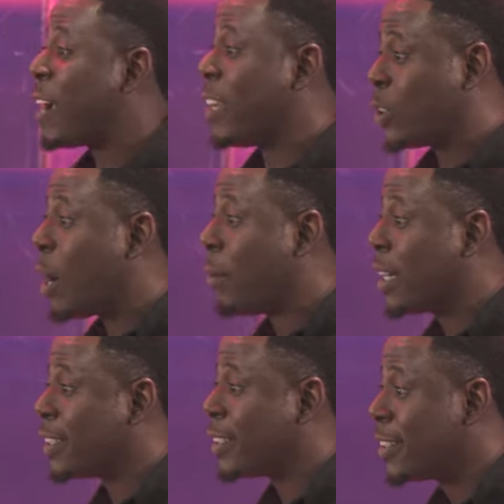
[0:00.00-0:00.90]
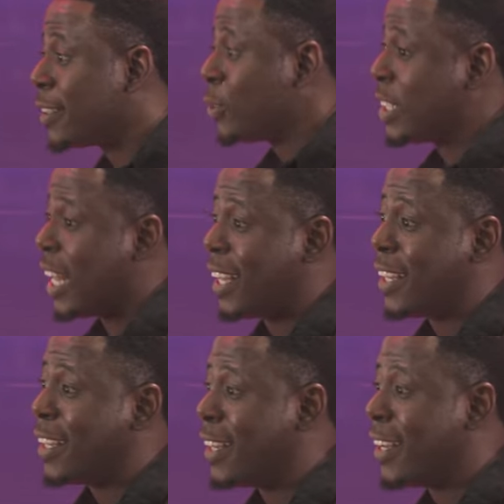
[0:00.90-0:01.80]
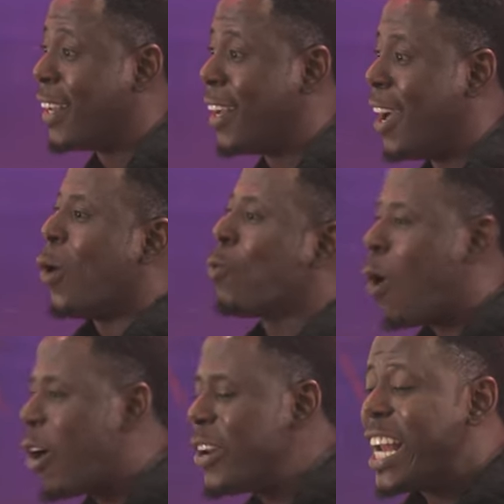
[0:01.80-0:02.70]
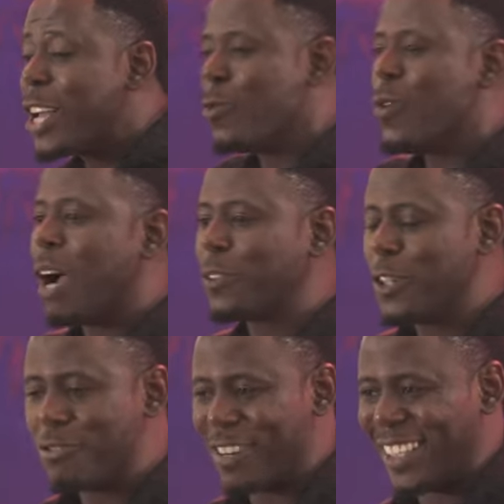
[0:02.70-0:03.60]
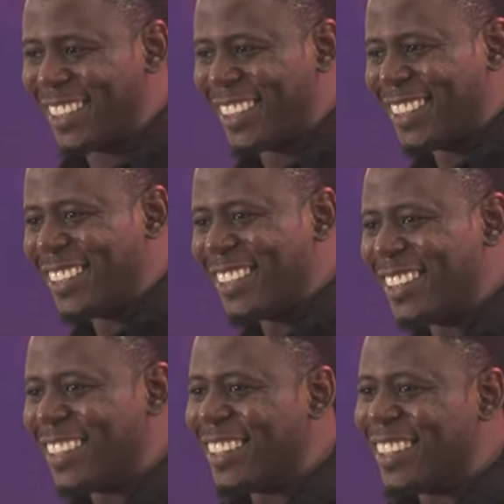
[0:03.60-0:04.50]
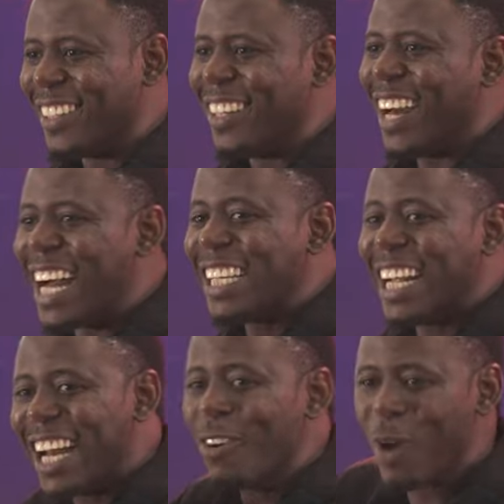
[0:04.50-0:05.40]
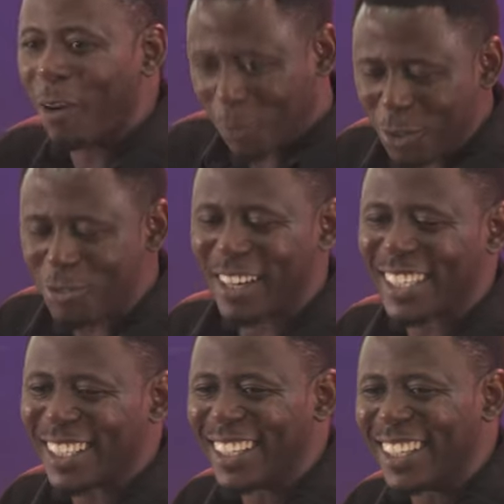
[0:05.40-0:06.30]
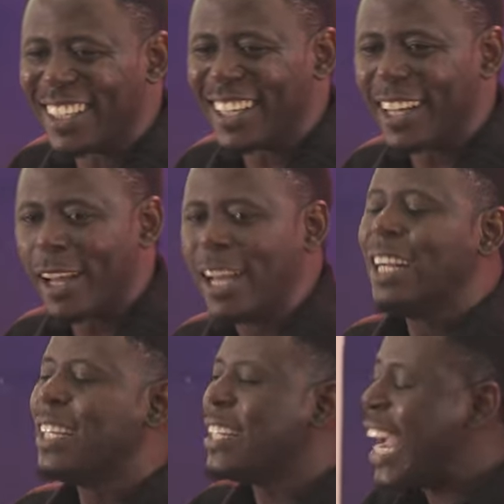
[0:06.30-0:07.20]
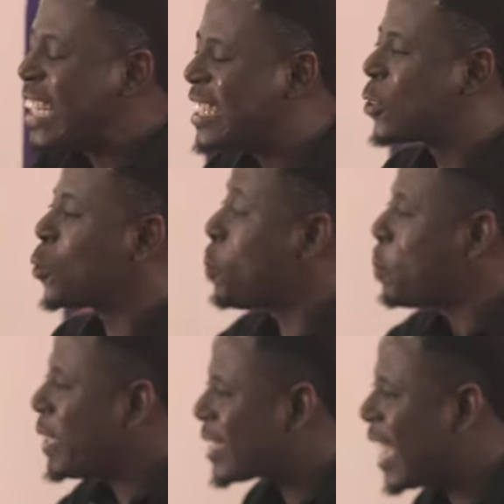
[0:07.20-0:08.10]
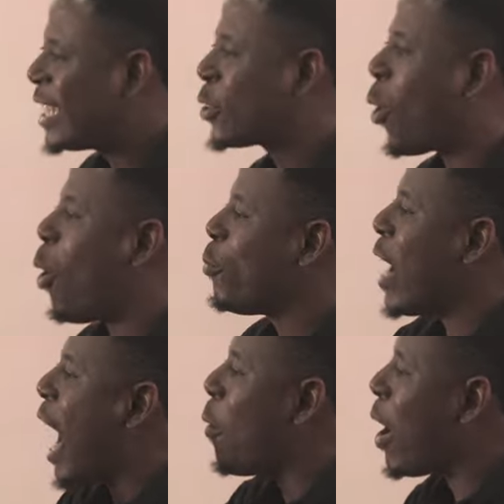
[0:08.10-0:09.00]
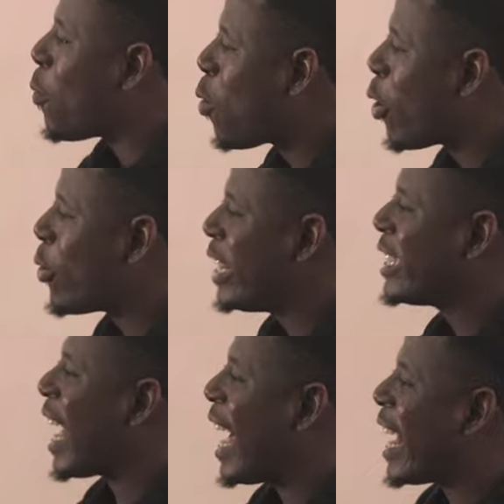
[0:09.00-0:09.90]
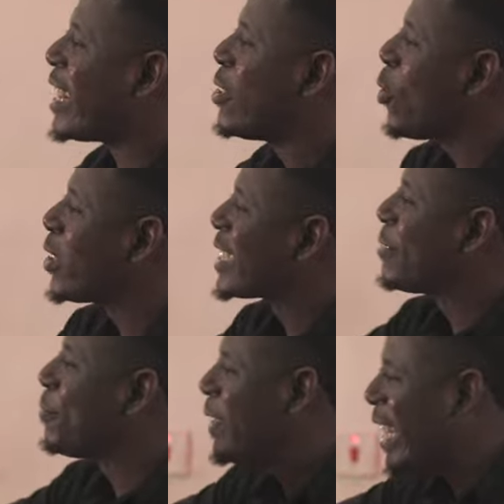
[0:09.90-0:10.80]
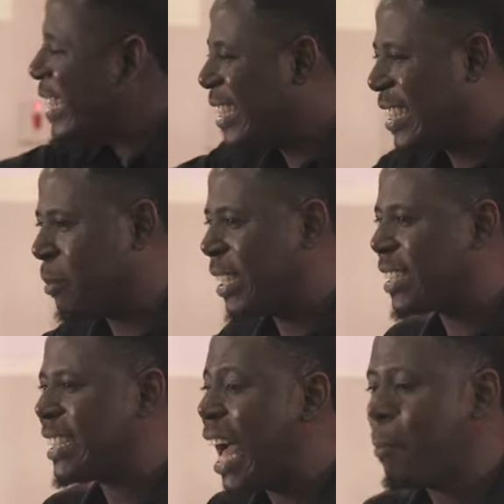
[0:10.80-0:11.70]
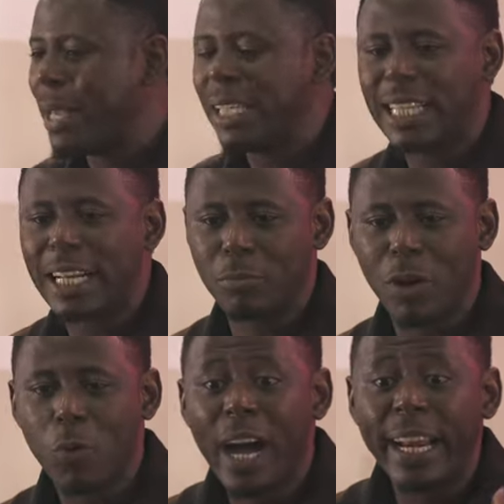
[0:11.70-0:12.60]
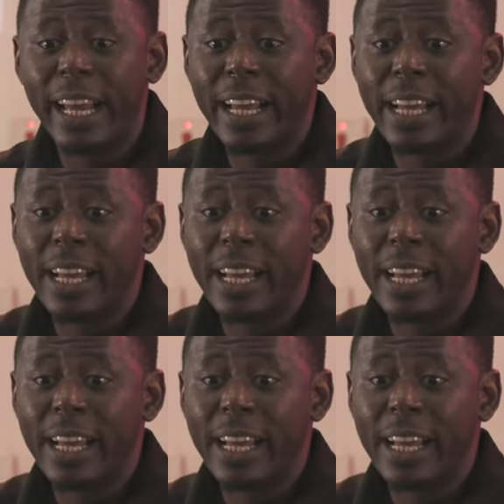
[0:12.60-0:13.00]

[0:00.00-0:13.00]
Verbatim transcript: five years, you are married. You see that? Worry that you won't have children. And then now you have children. 92% of our worries are not legitimate. That means that number one,